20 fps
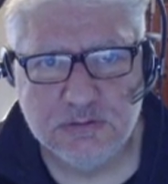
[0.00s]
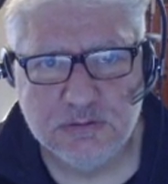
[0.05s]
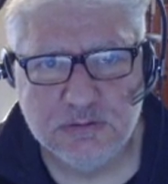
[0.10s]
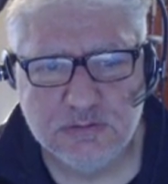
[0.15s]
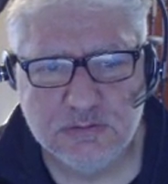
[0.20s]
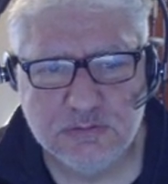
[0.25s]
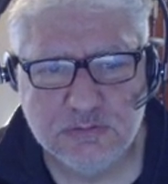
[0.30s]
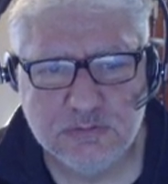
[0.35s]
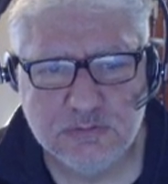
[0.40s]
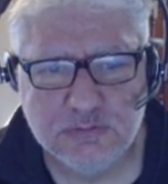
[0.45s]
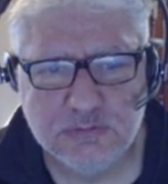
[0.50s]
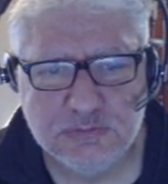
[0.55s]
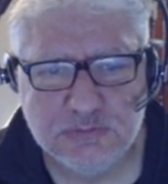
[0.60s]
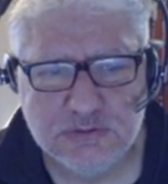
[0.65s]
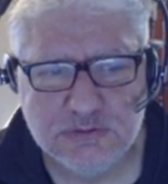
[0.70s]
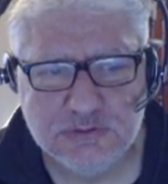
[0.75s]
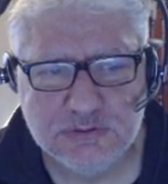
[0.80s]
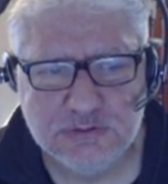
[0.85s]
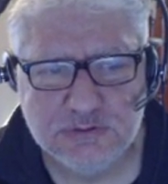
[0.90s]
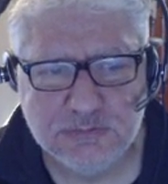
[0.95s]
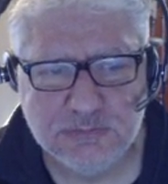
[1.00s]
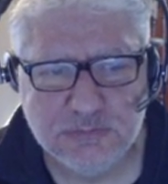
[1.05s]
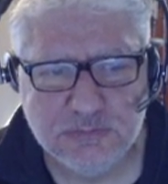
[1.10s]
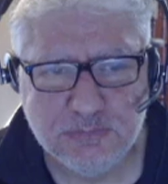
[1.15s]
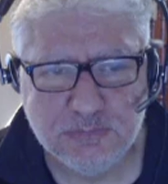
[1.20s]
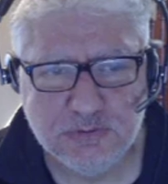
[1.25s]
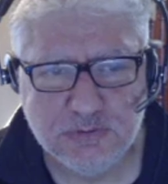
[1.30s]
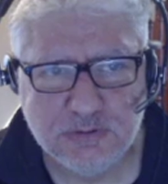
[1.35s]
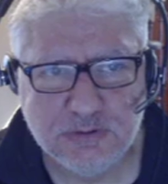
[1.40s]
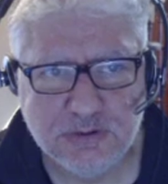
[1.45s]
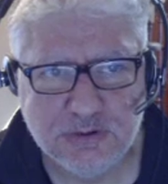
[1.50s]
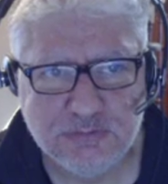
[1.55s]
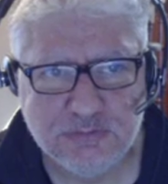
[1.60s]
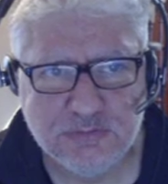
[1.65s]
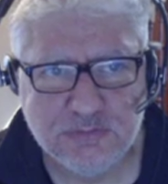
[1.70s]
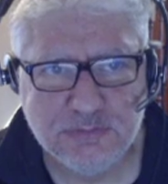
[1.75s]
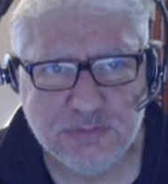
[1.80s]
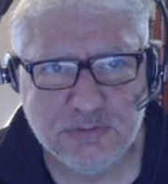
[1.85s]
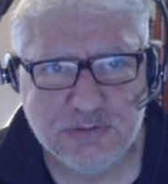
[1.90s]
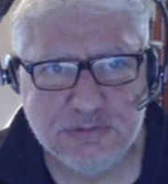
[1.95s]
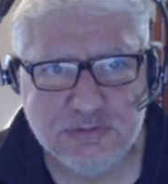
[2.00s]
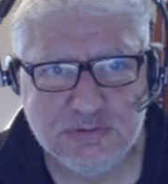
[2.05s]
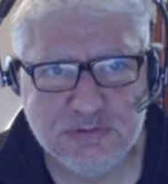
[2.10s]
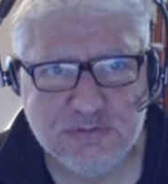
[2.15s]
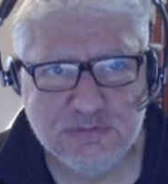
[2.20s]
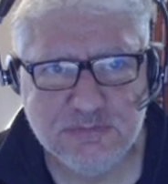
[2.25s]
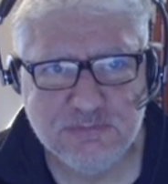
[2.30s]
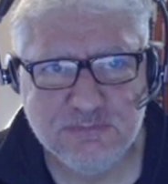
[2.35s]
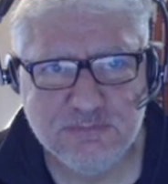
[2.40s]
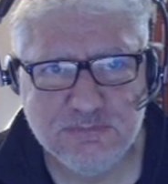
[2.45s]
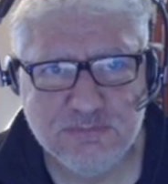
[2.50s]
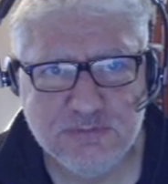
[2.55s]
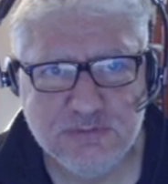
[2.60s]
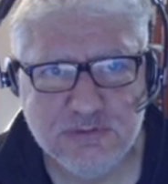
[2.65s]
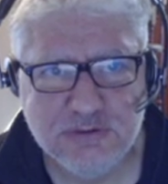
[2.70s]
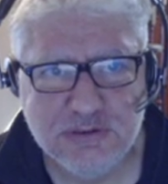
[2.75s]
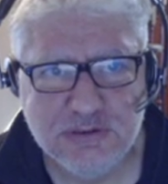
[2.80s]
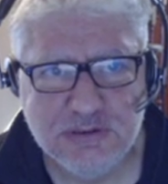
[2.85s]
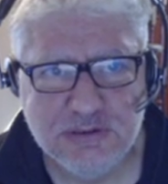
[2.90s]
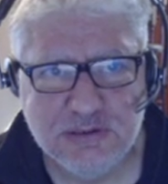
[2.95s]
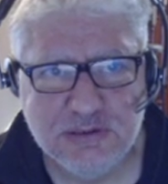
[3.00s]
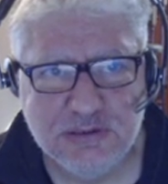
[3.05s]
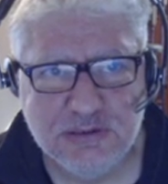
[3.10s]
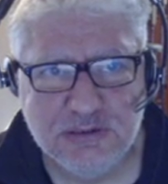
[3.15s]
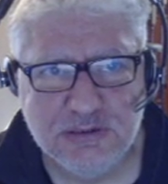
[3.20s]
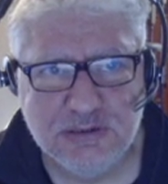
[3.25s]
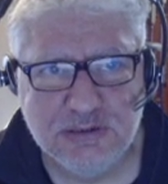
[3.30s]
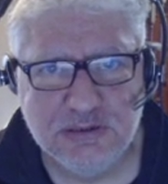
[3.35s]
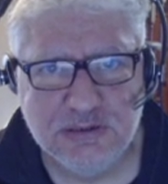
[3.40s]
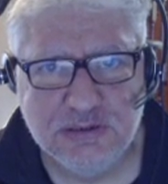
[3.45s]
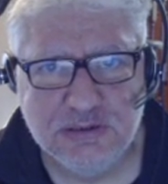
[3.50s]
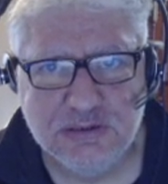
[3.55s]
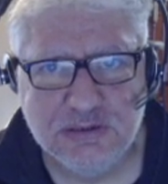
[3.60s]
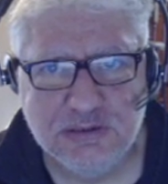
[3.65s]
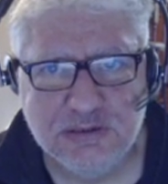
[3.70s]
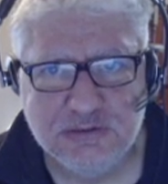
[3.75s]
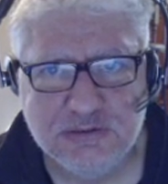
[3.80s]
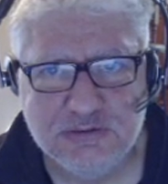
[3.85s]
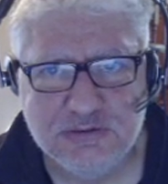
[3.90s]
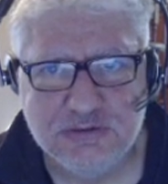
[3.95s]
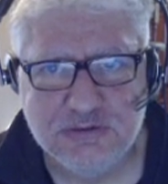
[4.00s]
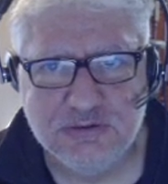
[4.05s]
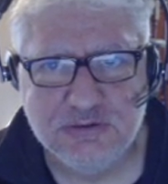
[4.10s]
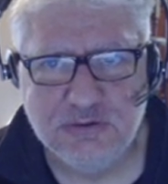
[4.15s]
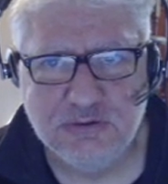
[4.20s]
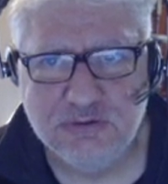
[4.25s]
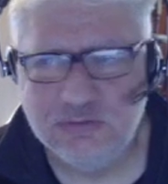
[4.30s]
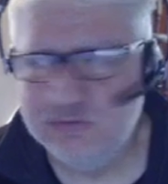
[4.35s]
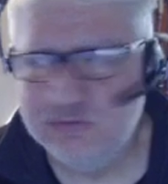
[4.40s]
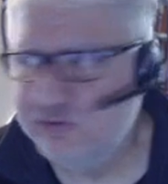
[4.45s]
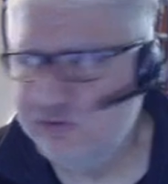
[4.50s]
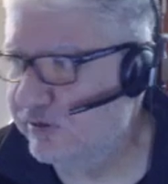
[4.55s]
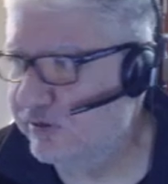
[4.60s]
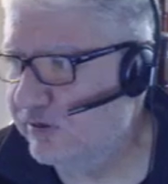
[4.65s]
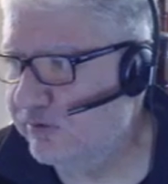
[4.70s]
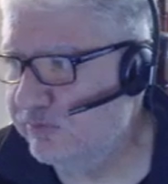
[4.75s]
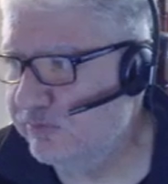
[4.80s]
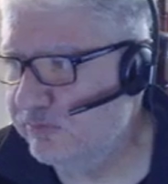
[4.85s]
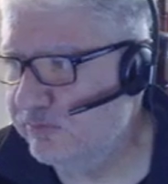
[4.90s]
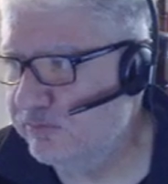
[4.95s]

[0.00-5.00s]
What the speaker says: Chrome doesn't seem to be all that responsive because it's huge now.